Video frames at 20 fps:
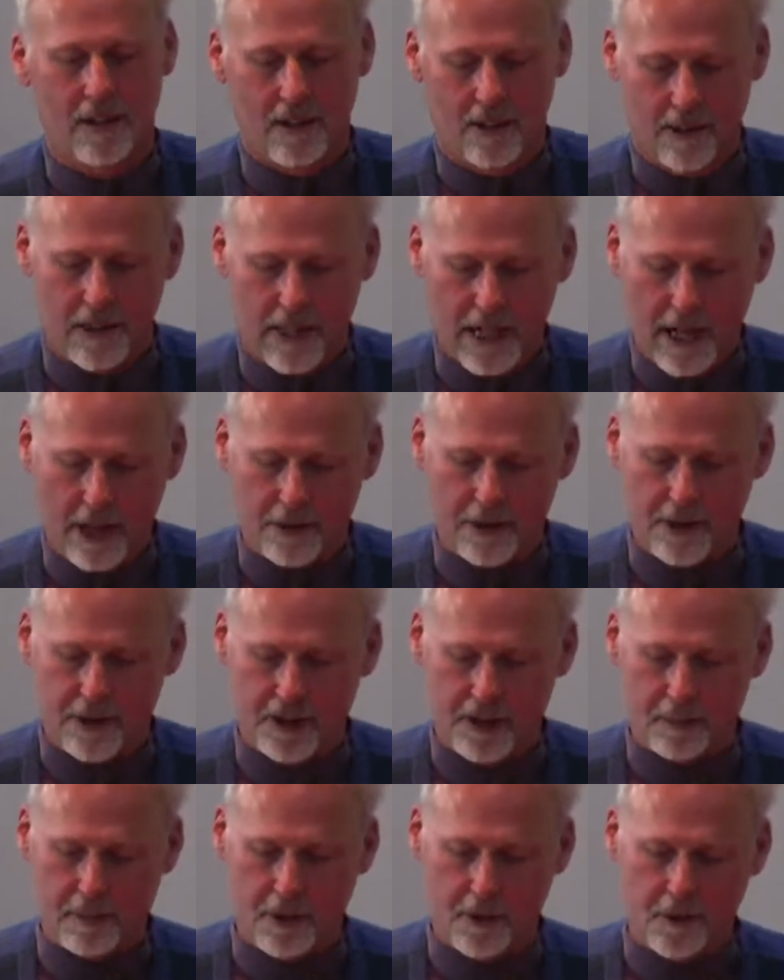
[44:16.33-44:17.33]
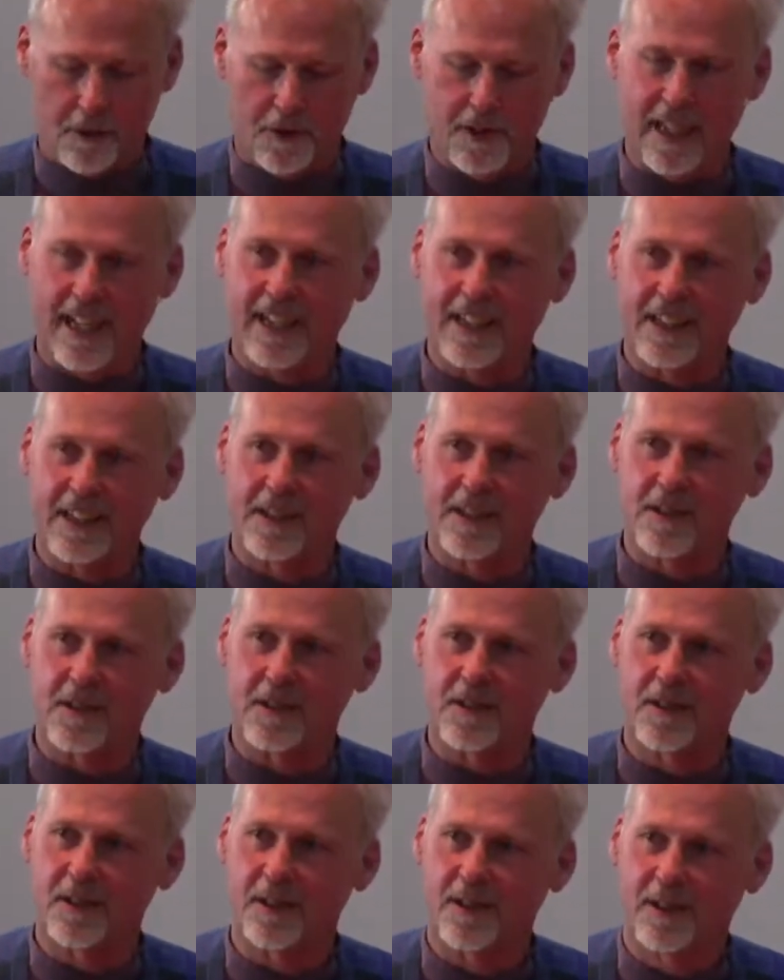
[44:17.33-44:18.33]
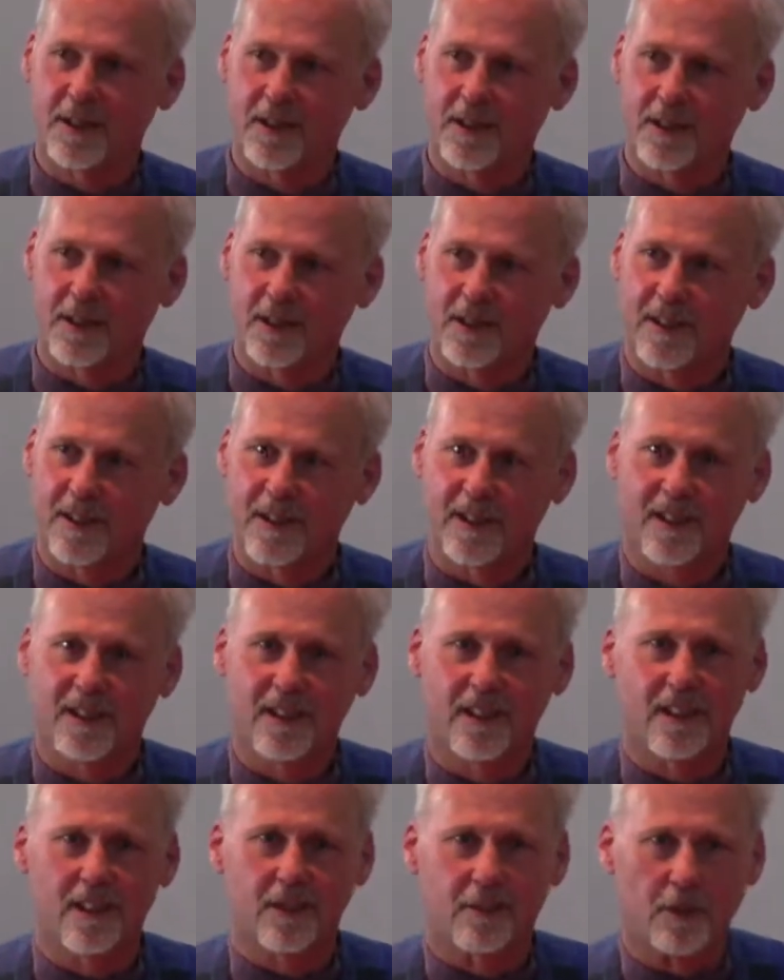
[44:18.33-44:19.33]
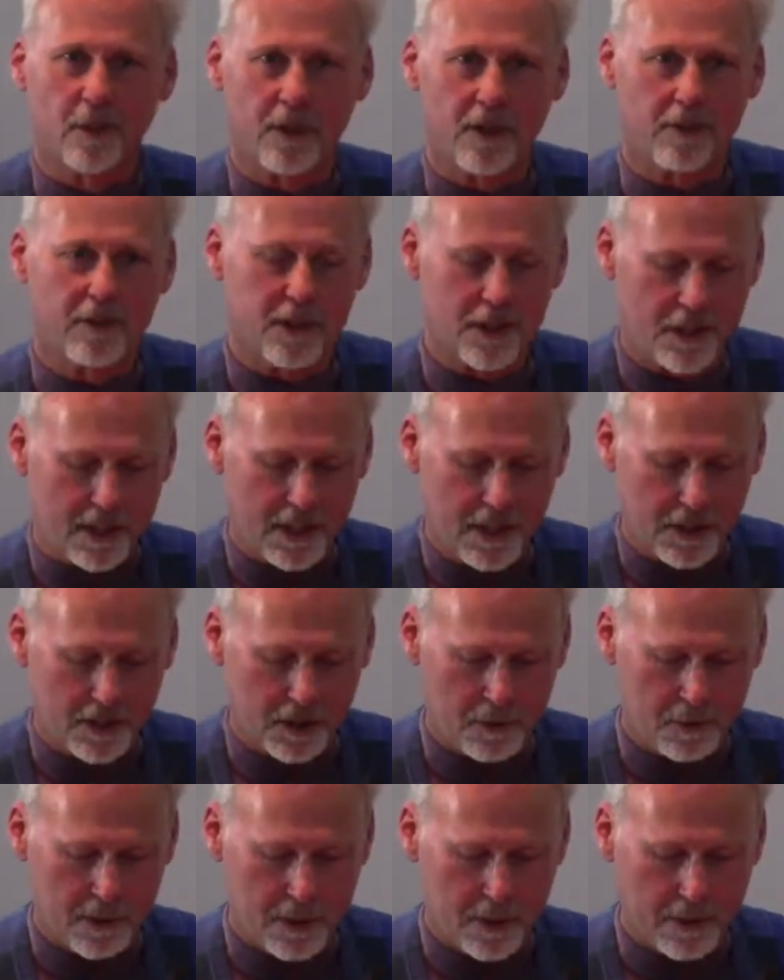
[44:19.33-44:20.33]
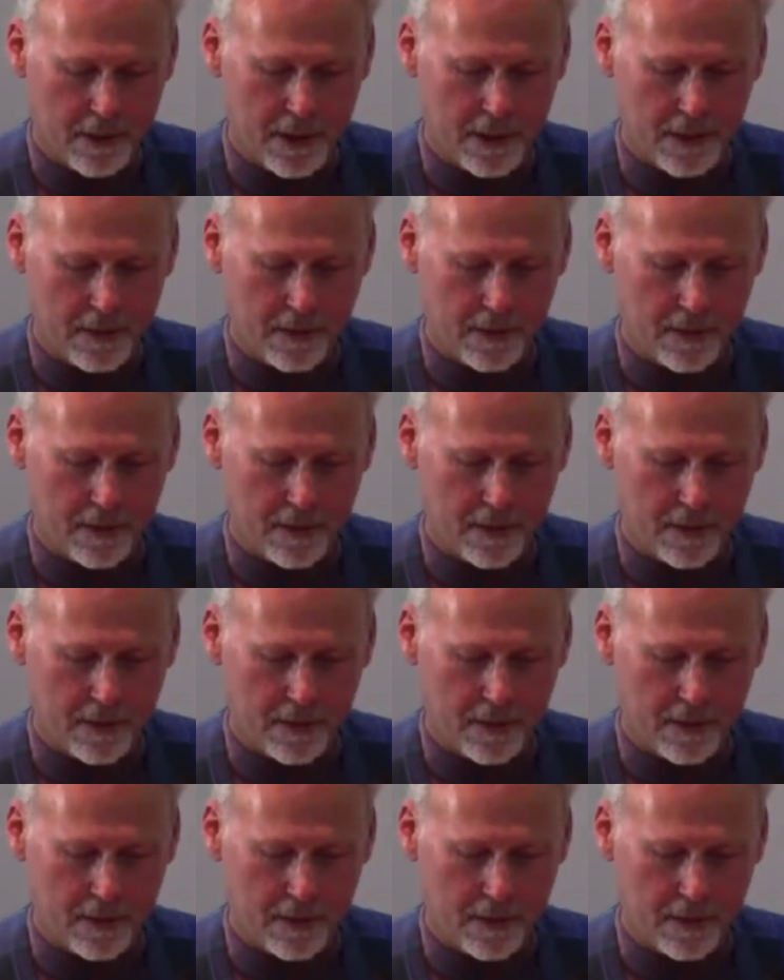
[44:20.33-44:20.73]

how do you suppose that is for the visiting spirit?